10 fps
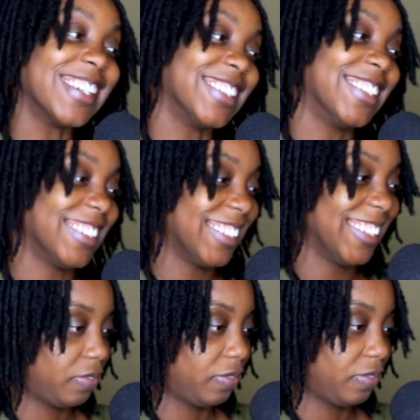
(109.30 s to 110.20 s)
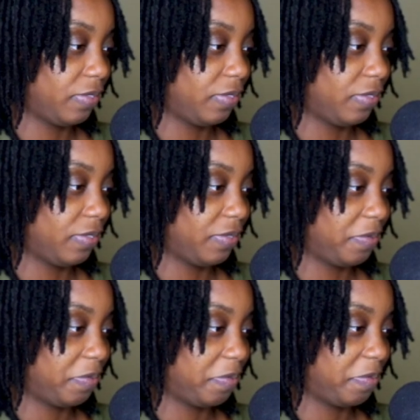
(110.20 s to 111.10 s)

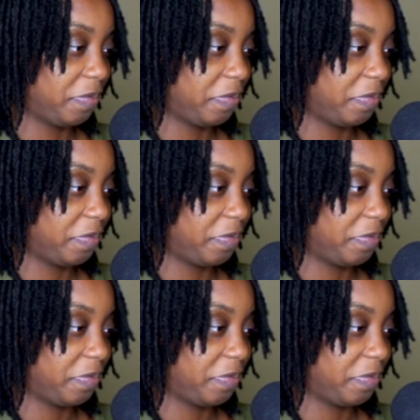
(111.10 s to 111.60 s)
(silence)